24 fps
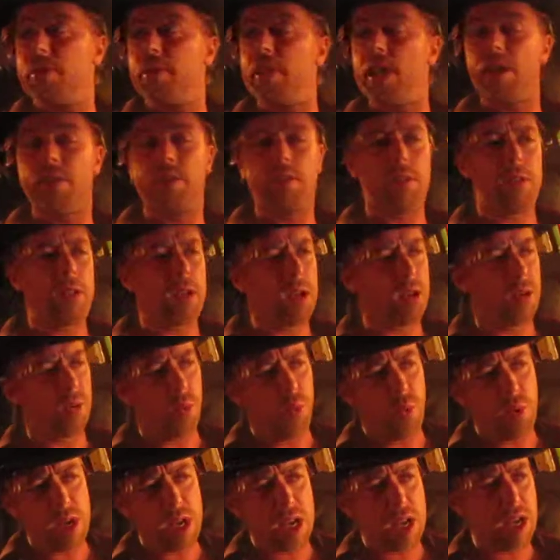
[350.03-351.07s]
not that they're
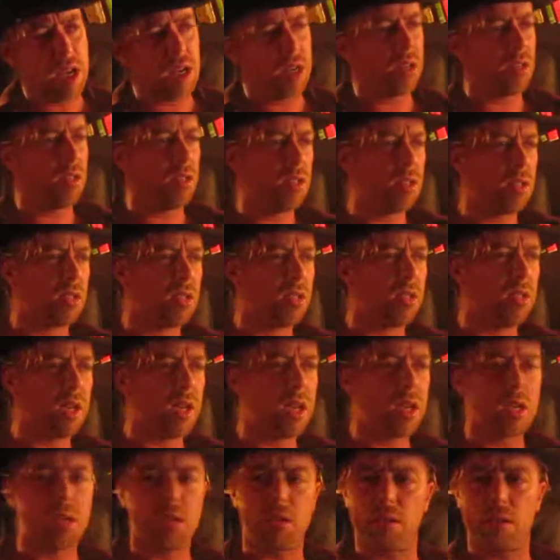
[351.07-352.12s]
weak or they're
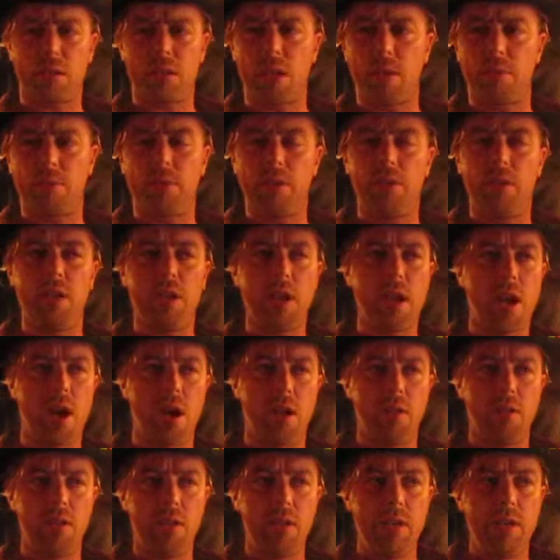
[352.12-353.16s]
sick or something, no.
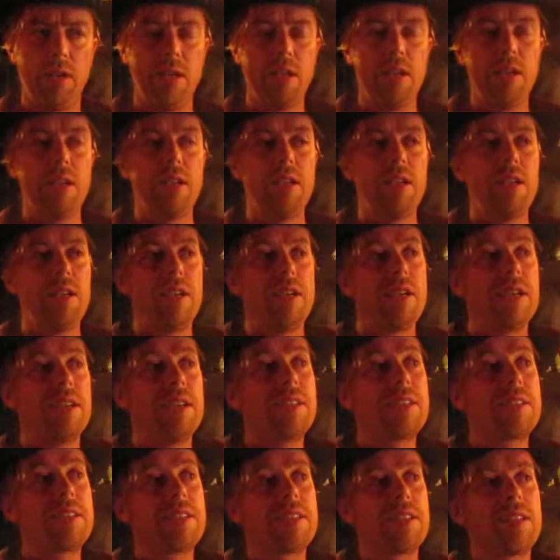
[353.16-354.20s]

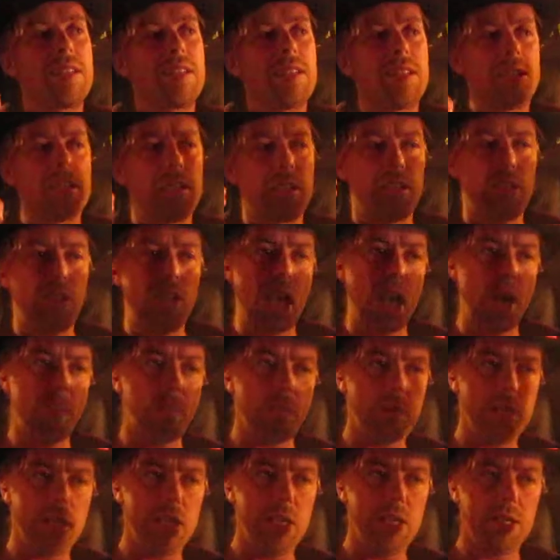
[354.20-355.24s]
It's that in the
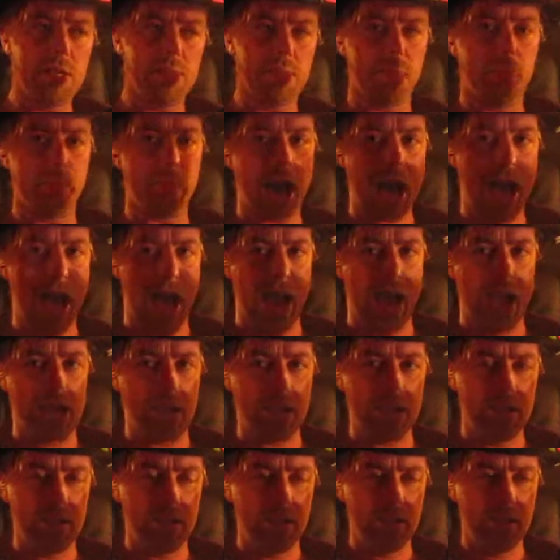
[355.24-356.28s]
Japanese
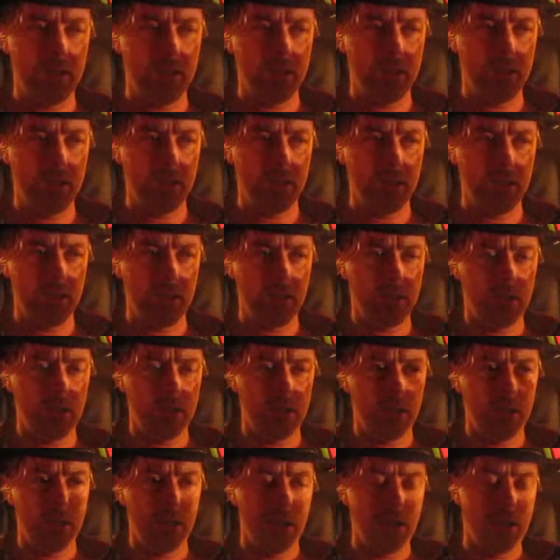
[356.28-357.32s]
mind,
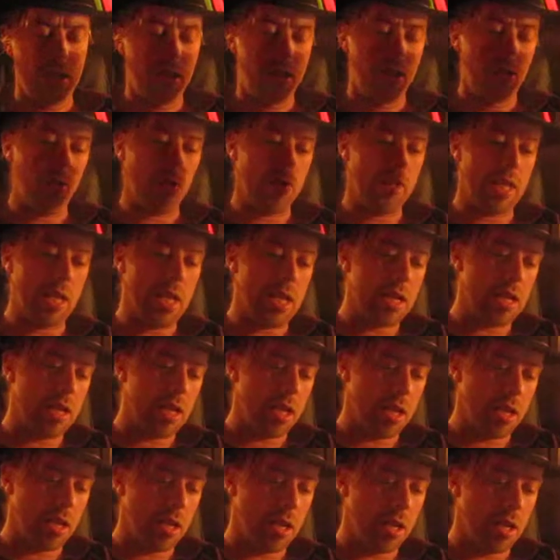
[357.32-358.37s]
when they
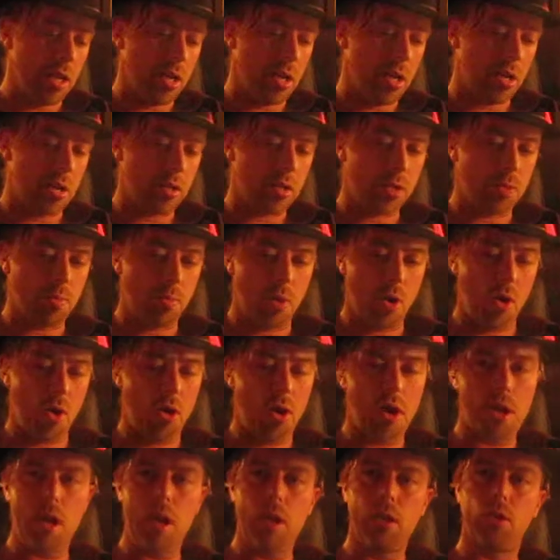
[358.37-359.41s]
get a small
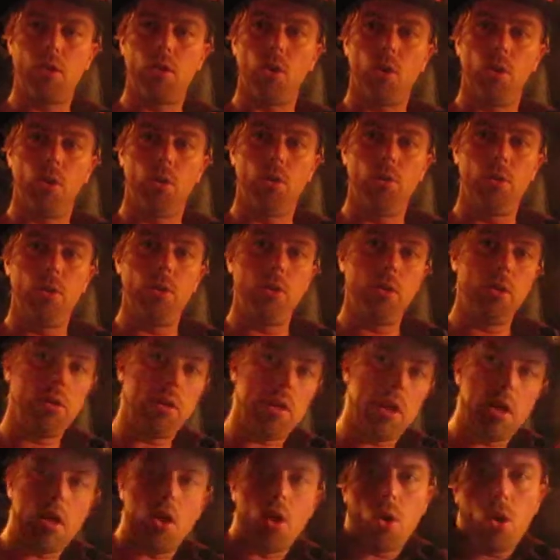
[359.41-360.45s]
head cold,
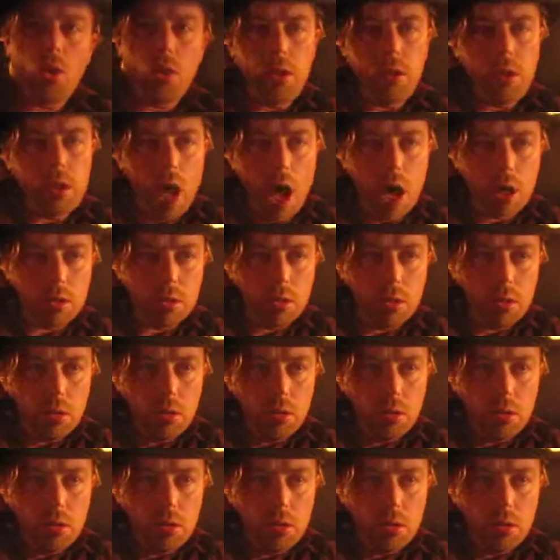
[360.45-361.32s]
they go to the doctor.